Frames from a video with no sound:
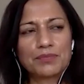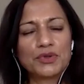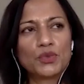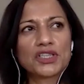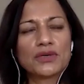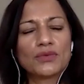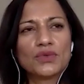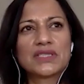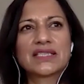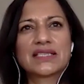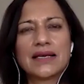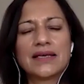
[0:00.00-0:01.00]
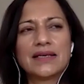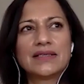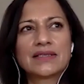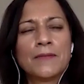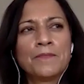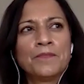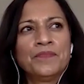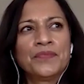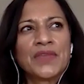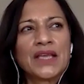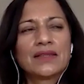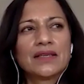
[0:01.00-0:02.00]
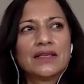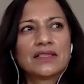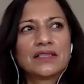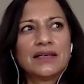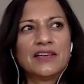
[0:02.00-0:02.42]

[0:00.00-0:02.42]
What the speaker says: But what I would say is that